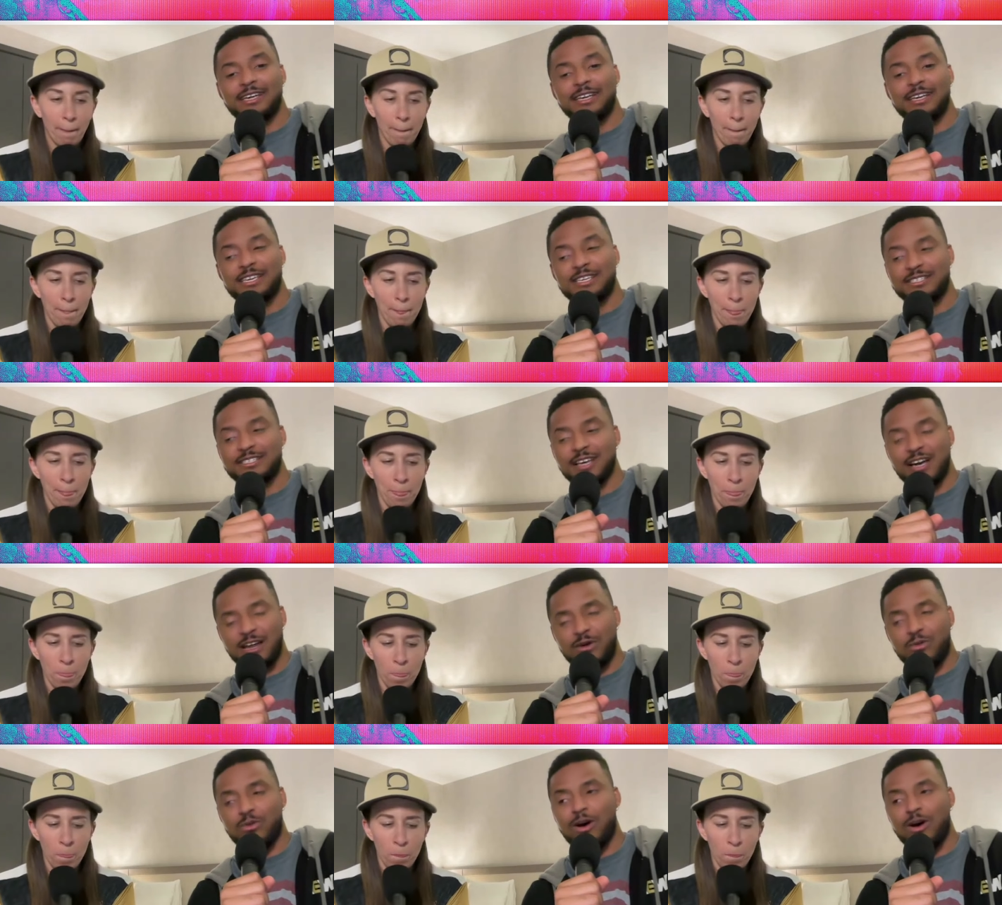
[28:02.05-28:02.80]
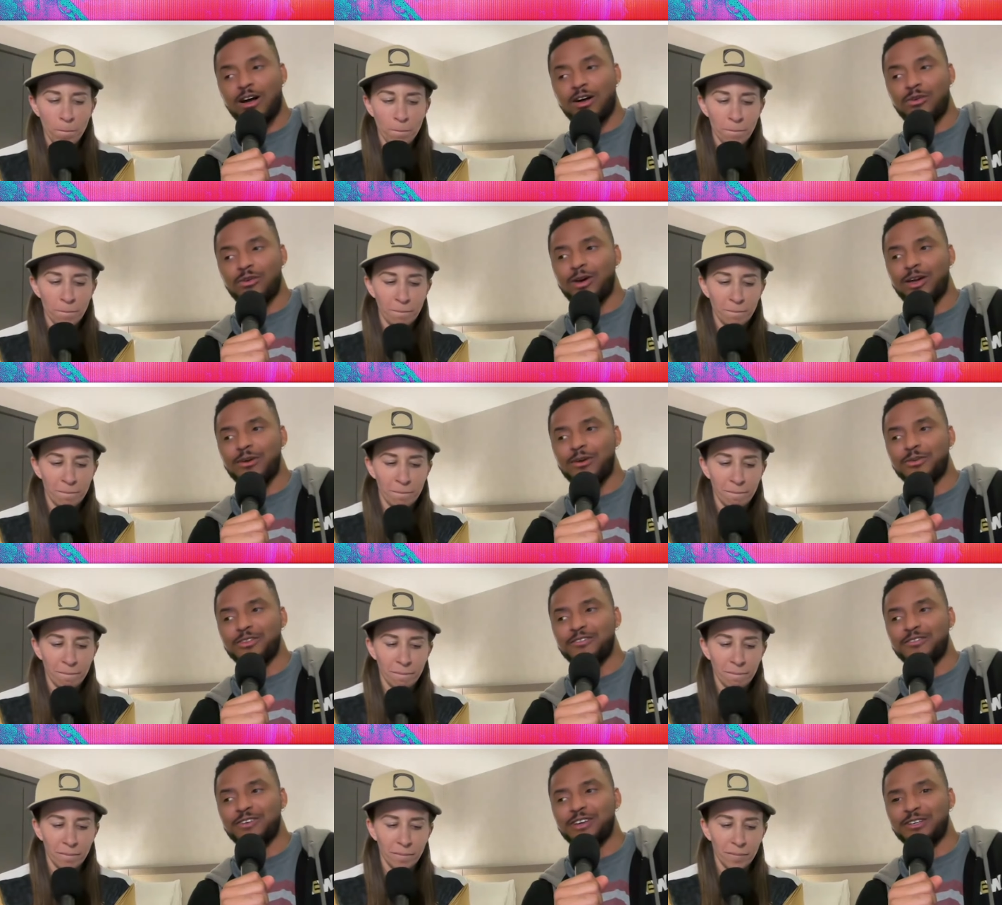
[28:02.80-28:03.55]
Speaker 1: he's got to walk away with
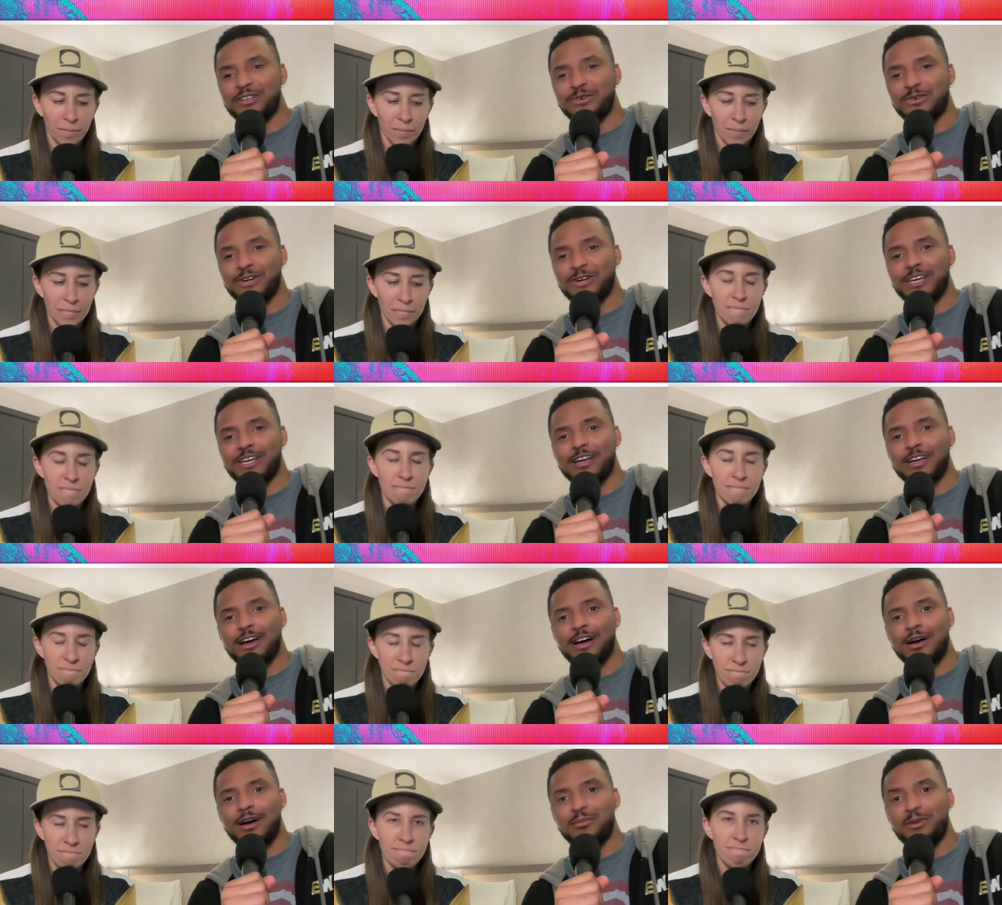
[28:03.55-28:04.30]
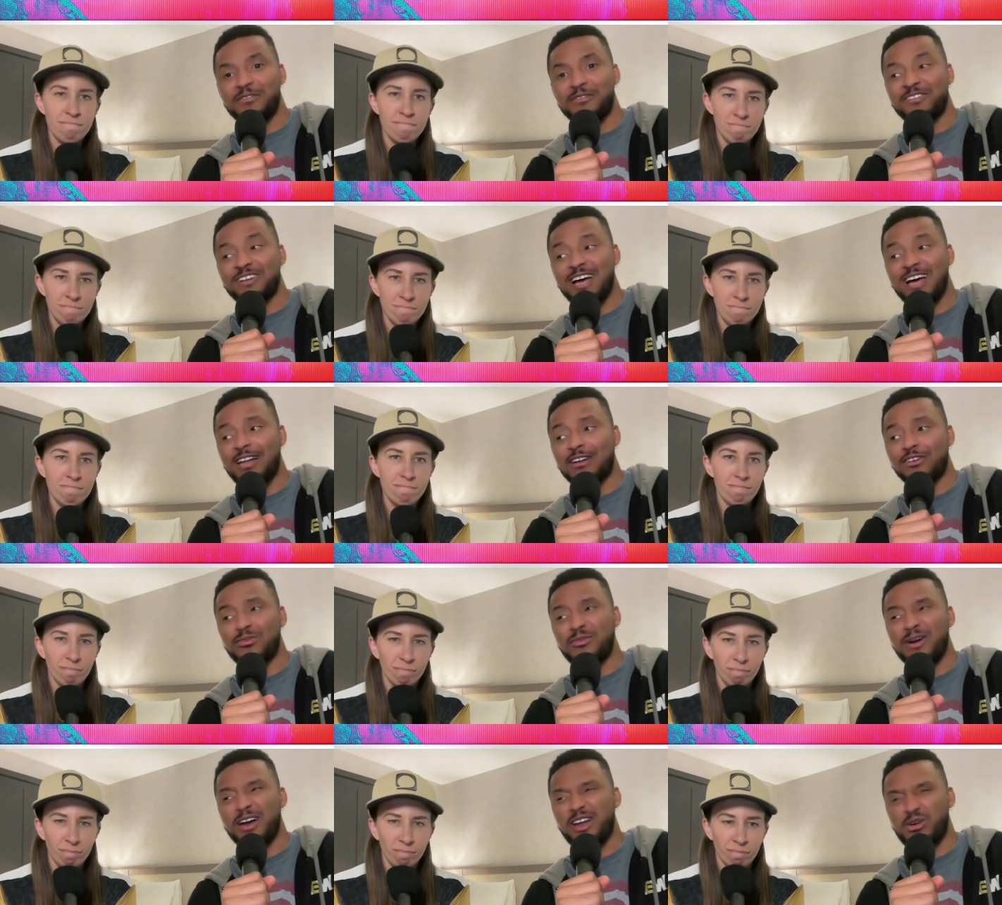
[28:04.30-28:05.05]
the victory. Mm-hmm. Um, if not, no
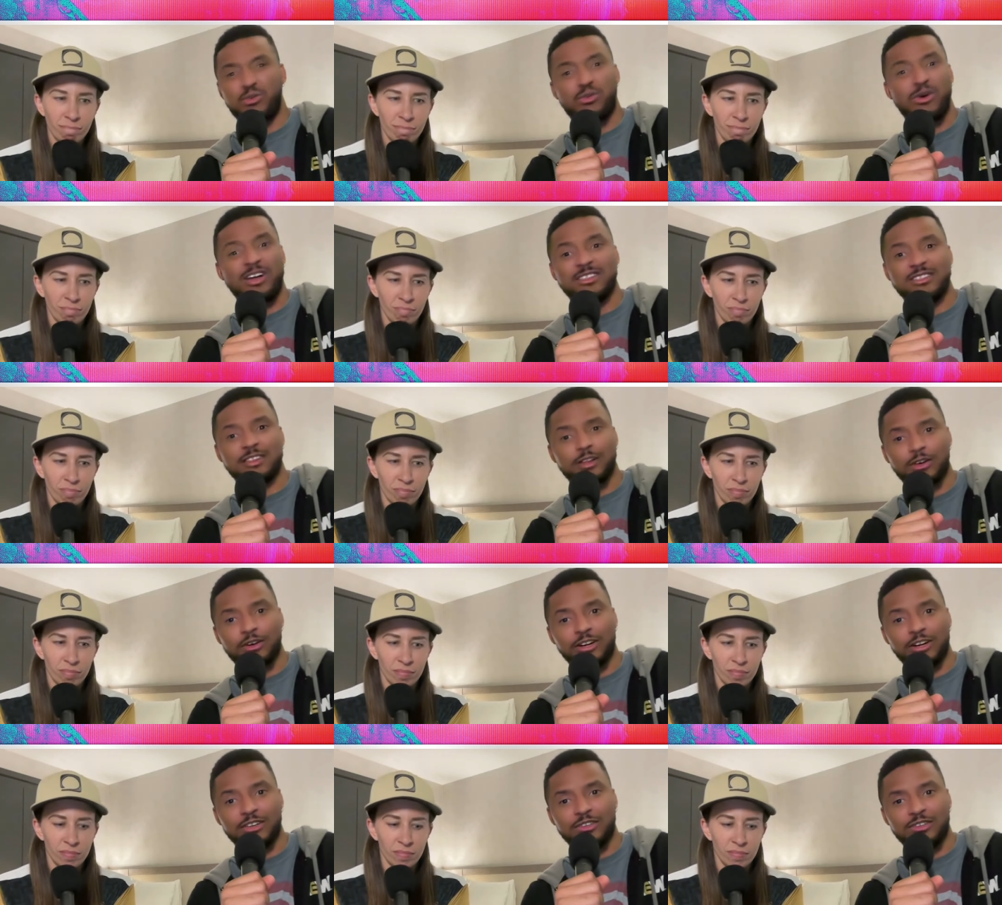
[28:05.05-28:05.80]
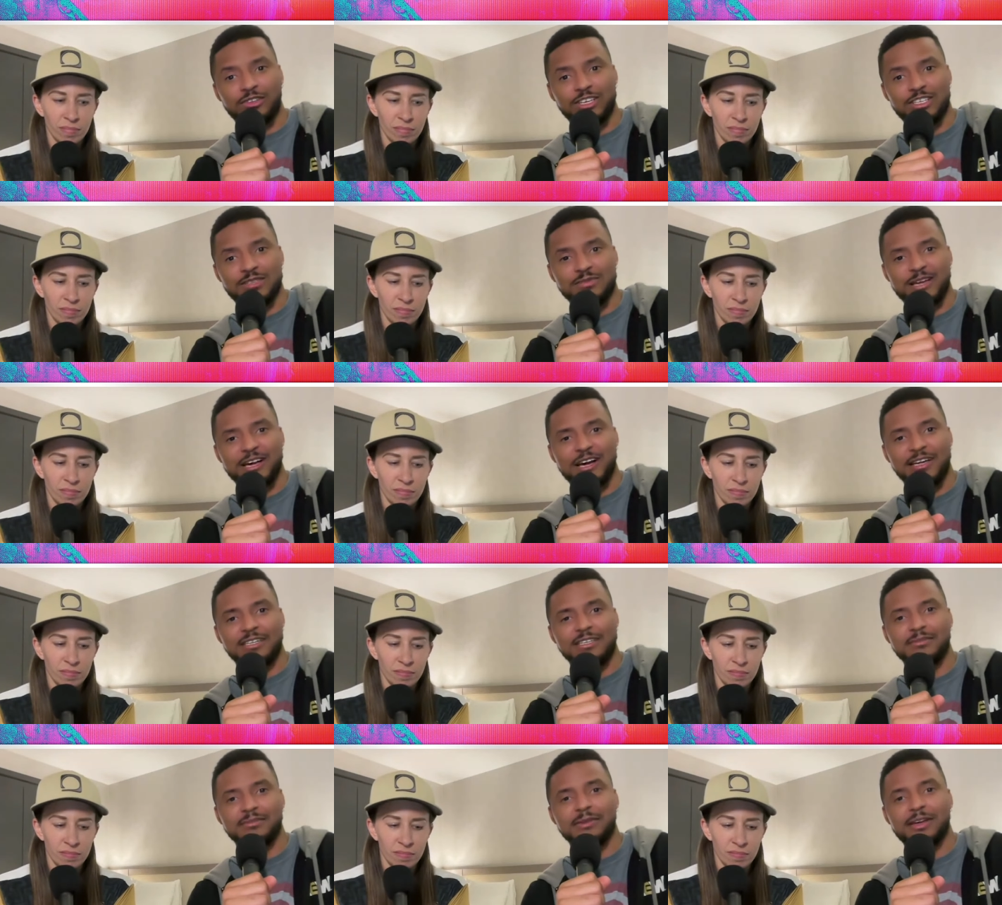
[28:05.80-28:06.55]
matter what the learning tree is
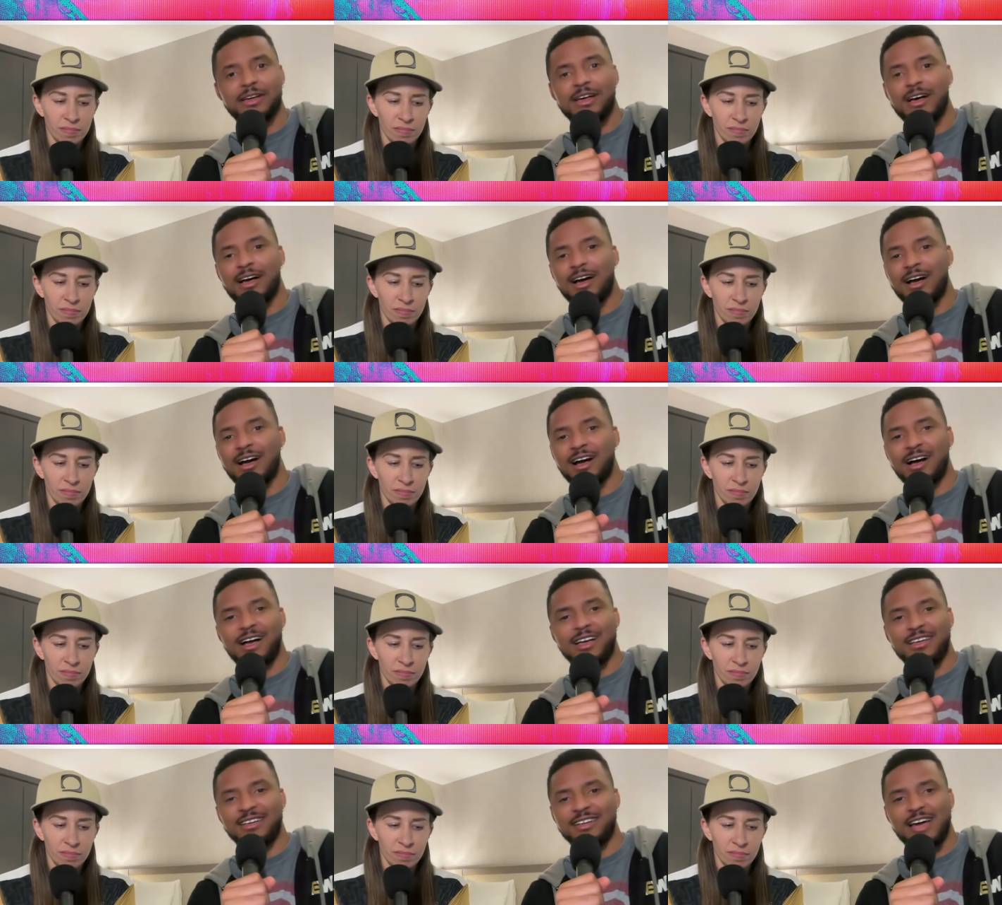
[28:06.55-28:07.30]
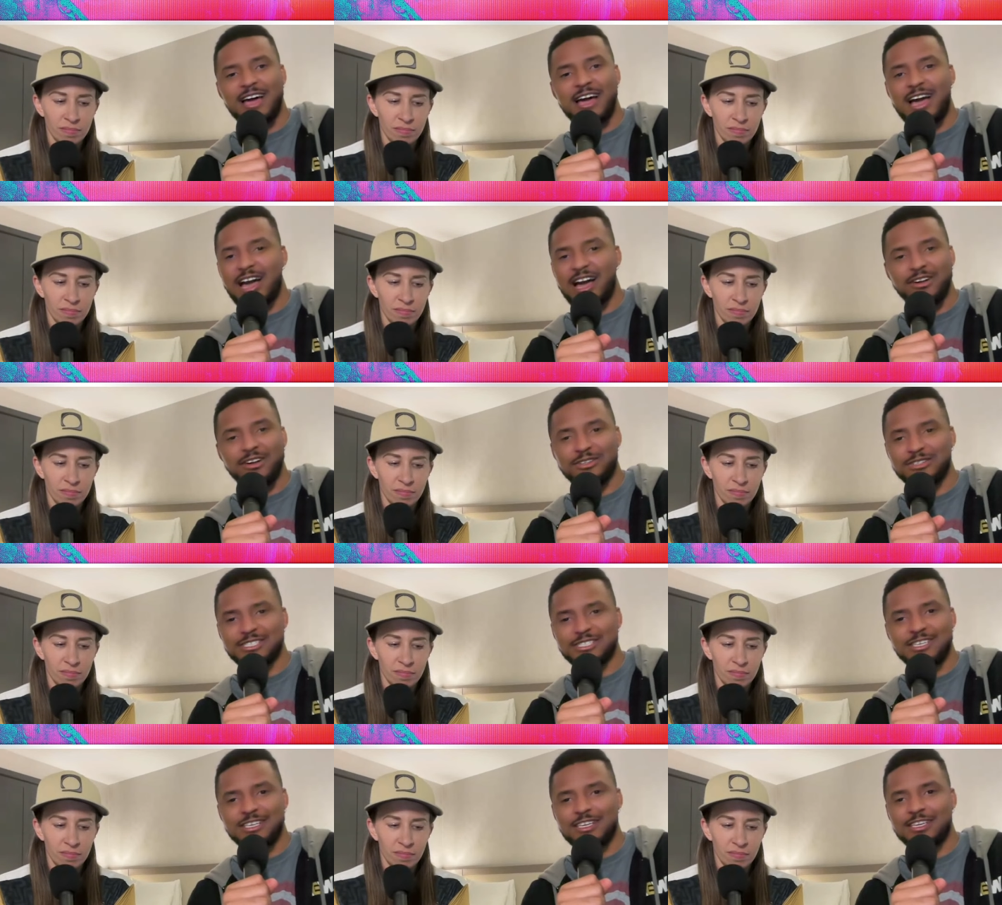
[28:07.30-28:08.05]
behind him, uh, and how, how,
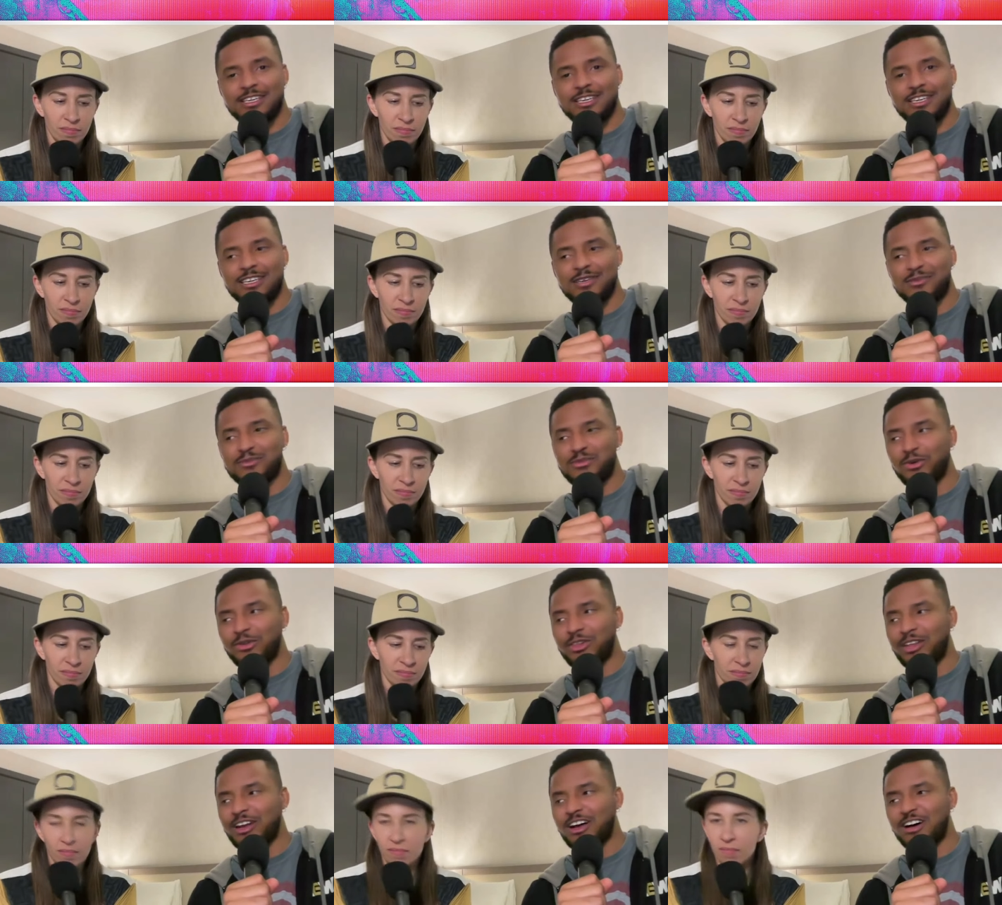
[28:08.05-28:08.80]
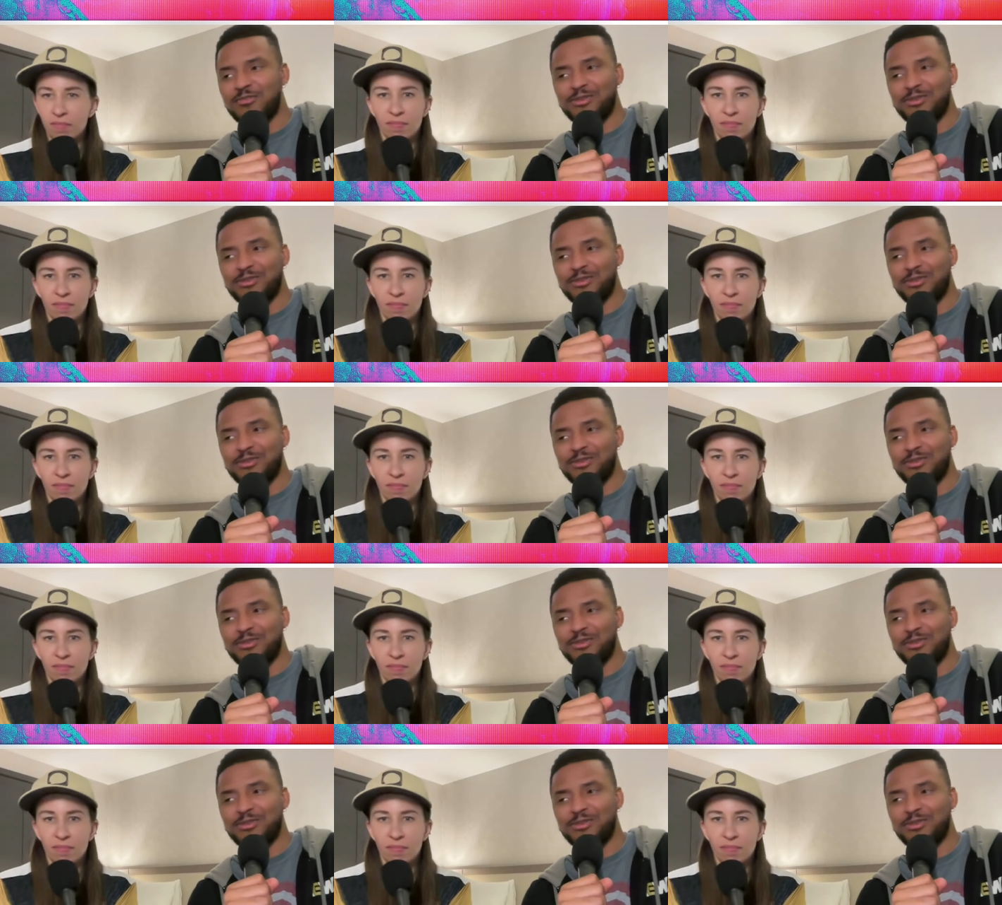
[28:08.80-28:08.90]
does he he pull that off?